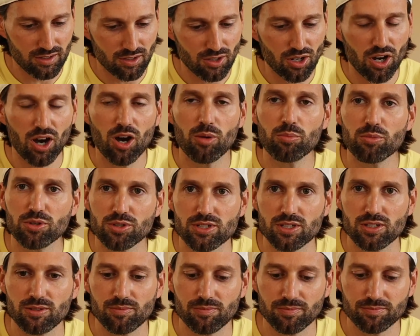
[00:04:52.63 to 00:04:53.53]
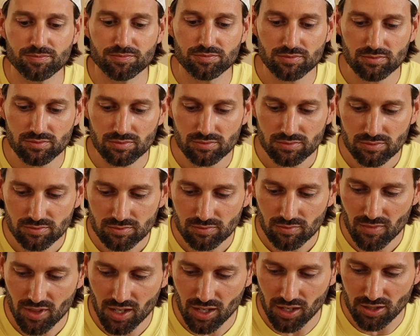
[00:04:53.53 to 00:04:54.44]
cumbersome.
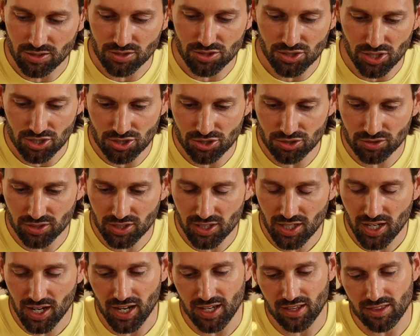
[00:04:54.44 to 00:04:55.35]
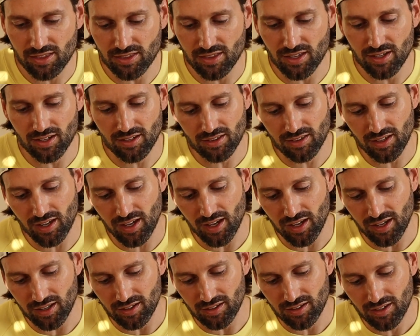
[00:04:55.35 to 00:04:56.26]
Additionally, I think
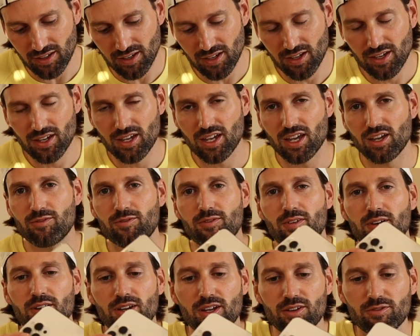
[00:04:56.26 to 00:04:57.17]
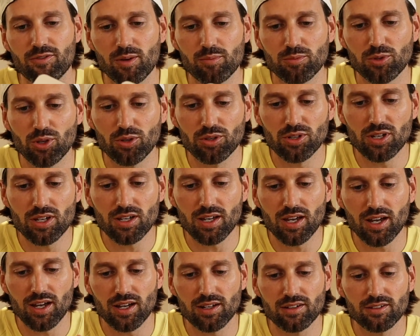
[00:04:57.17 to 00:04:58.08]
that if I'm looking
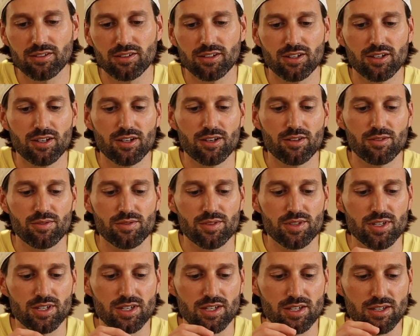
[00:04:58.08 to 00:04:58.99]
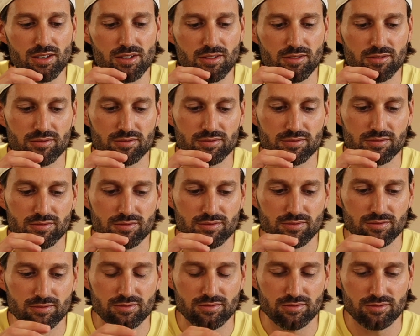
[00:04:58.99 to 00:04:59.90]
at the
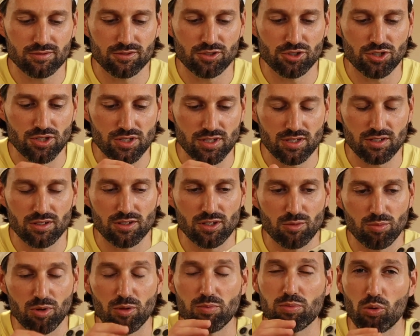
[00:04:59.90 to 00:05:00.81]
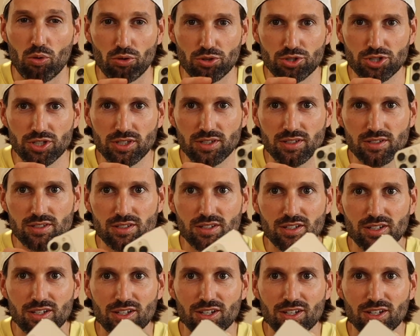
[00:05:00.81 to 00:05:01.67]
just the proportions.